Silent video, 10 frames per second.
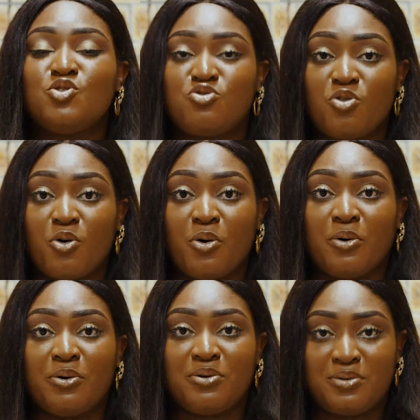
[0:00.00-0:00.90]

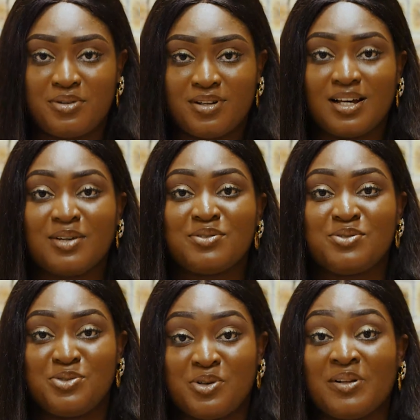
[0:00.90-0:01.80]
draw, how to
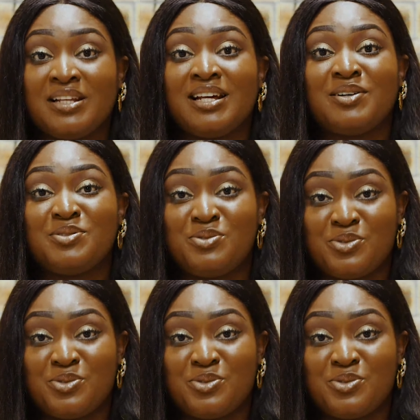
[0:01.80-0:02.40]
draw, then how to